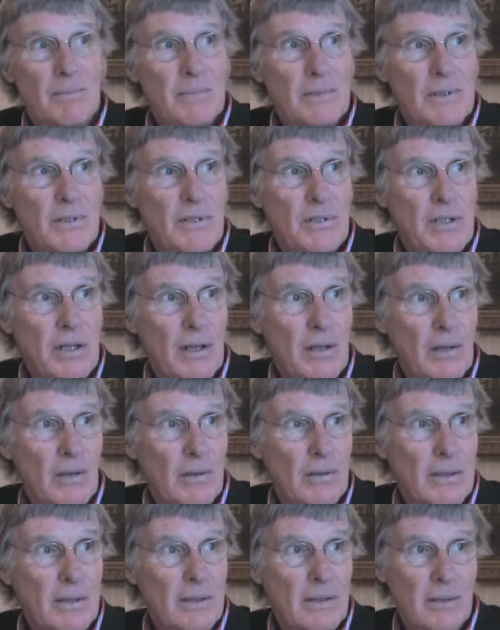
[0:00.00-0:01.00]
Shell
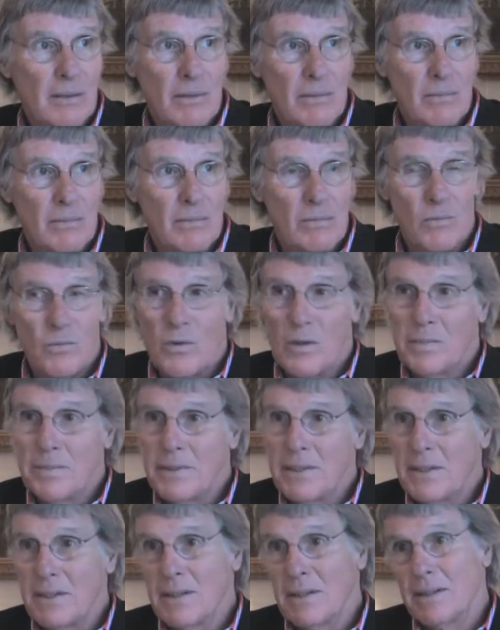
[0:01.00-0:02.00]
Oil
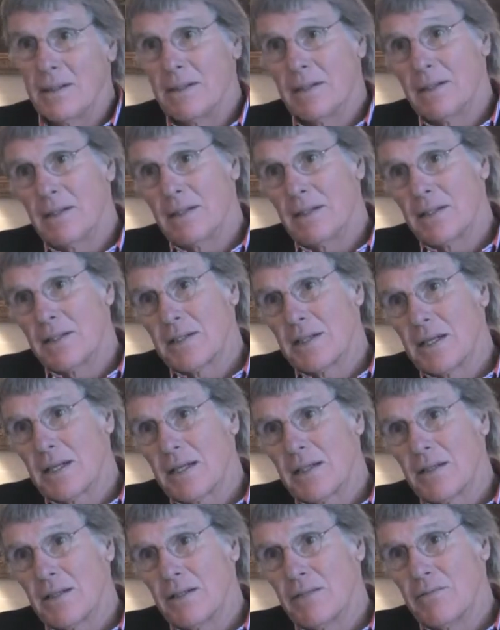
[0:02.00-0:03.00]
woman
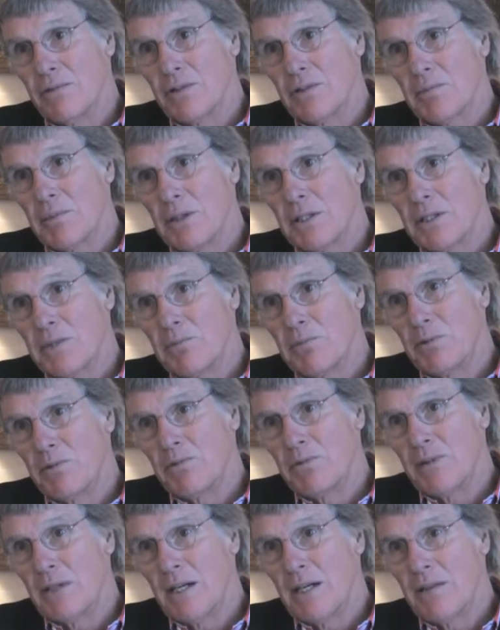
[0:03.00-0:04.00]
executive responsible
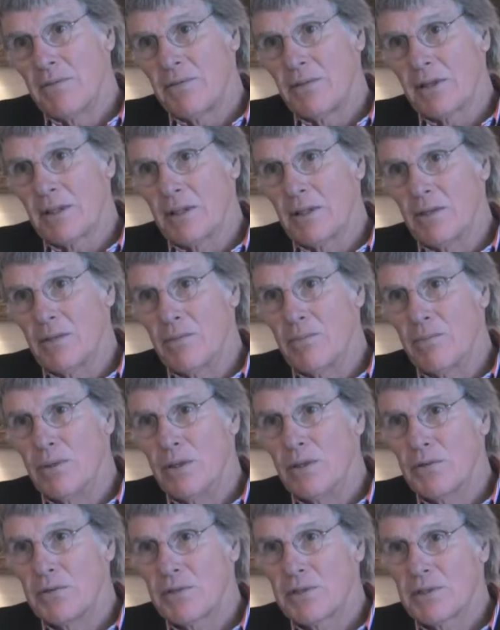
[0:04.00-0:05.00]
for Africa who
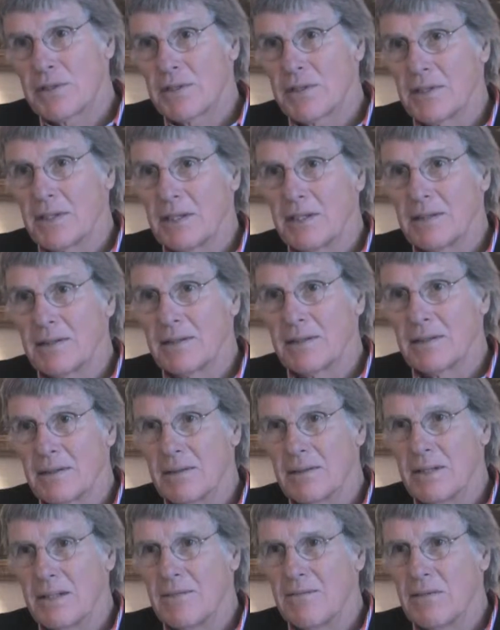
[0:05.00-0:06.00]
boasts that
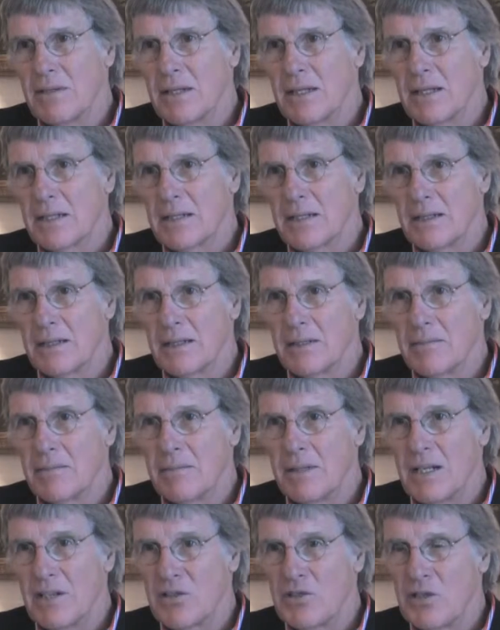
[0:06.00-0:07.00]
they've got a
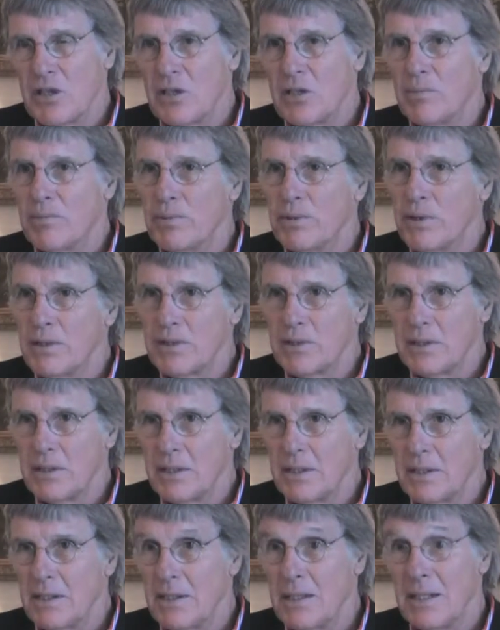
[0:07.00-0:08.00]
Shell
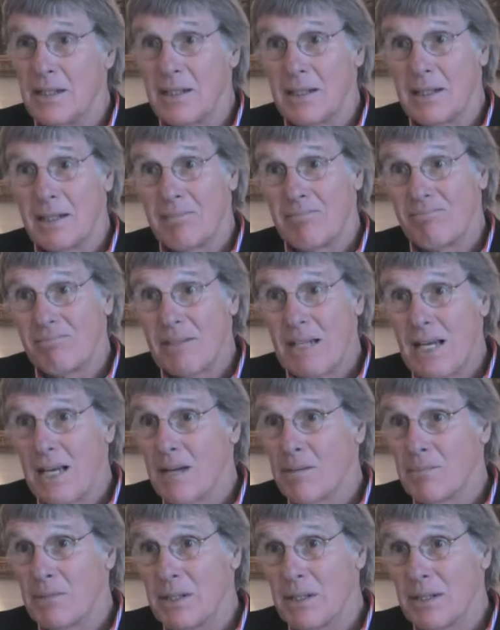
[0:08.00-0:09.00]
person in the
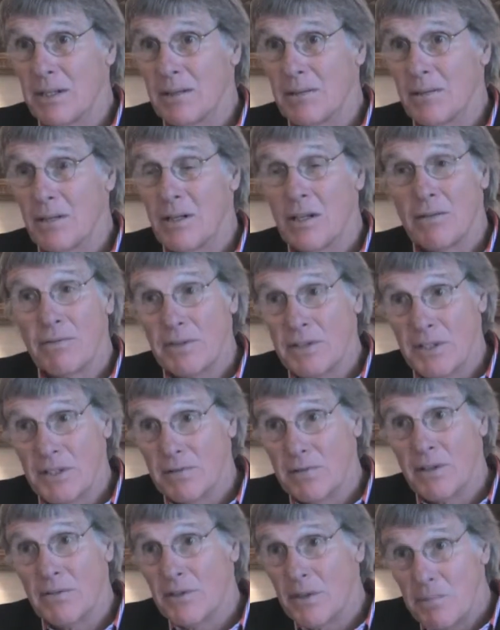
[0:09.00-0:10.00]
cabinet office
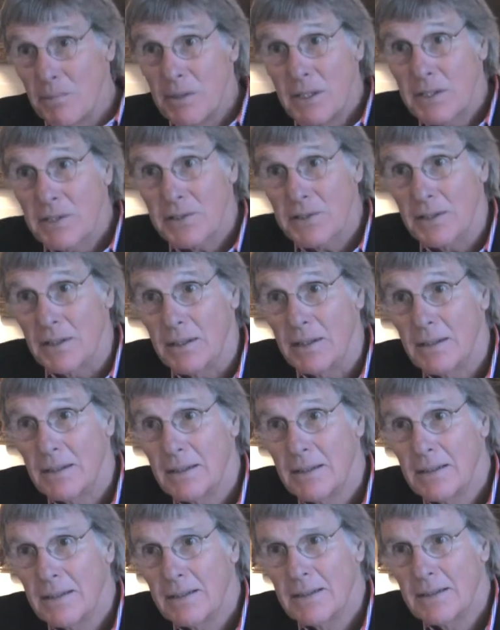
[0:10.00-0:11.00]
of every minister.
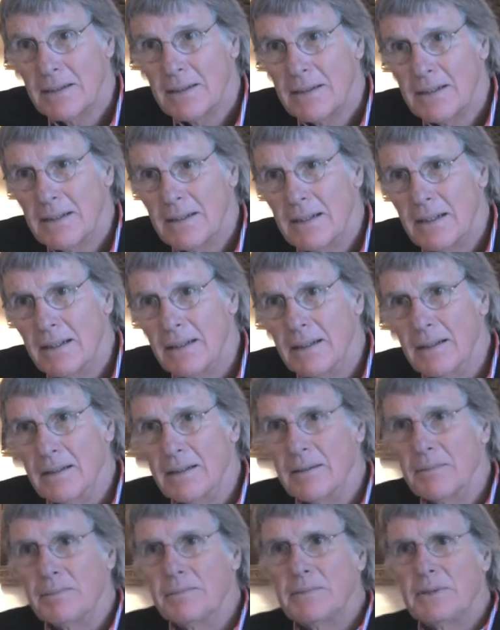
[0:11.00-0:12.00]

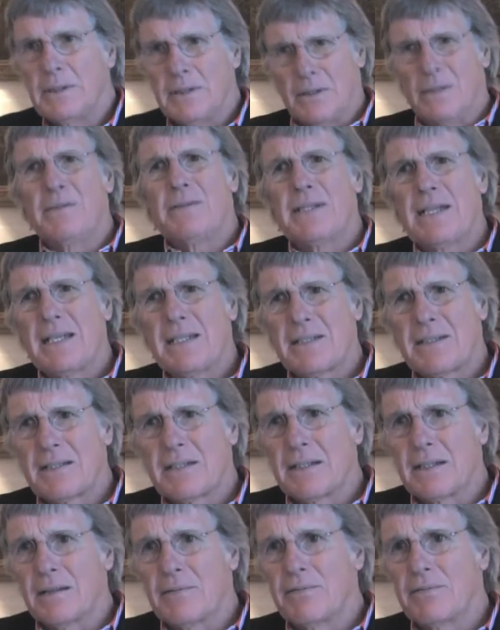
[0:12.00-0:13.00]
That
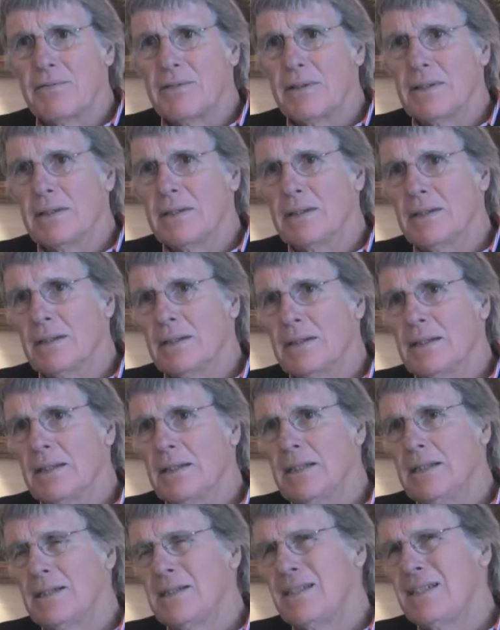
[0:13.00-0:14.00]
stuff.
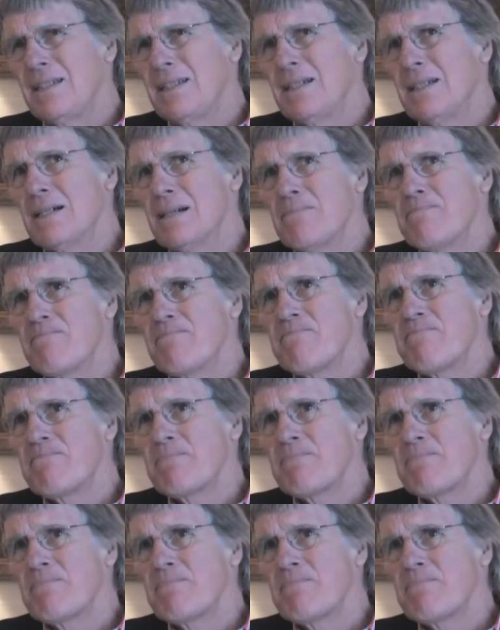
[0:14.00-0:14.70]
And the